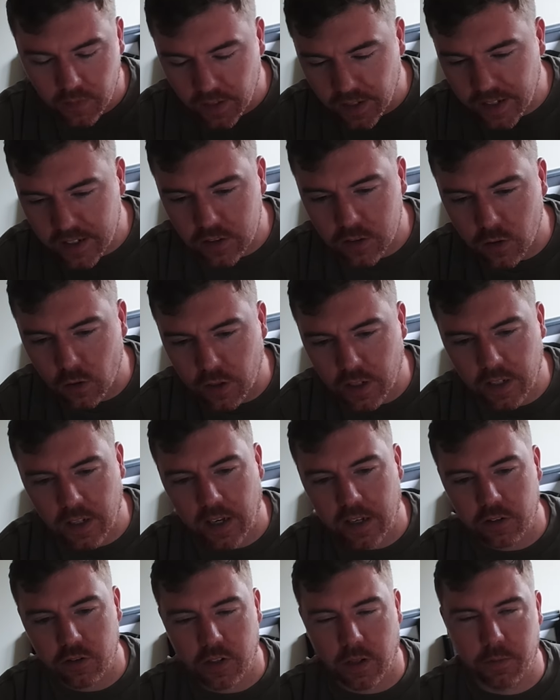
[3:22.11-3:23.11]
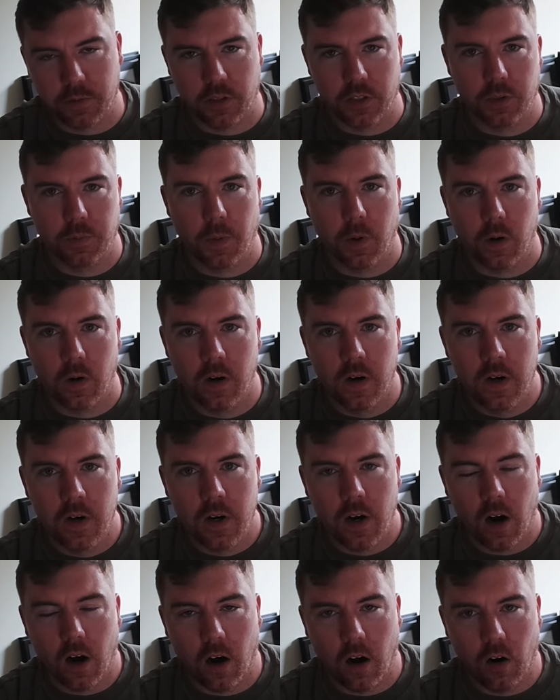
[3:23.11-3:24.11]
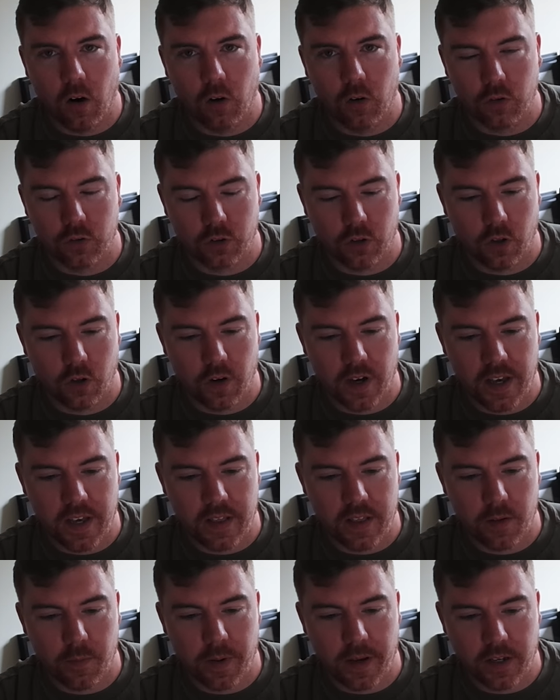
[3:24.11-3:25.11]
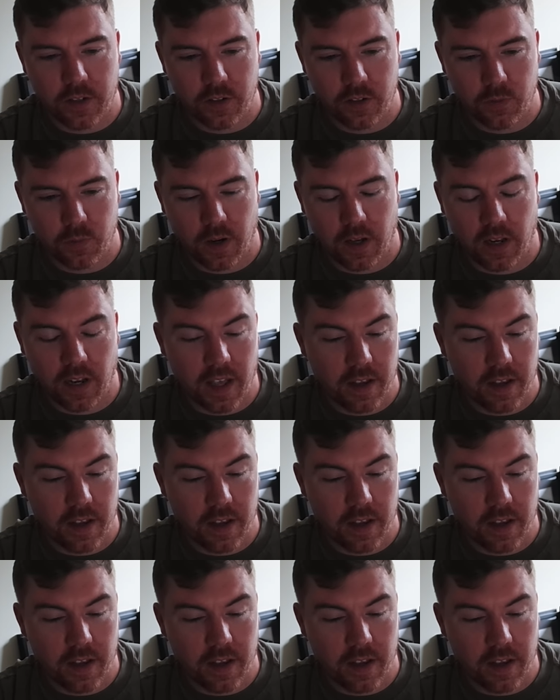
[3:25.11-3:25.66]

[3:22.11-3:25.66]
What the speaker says: it's looking like Trabzonspor are also in the mix as well.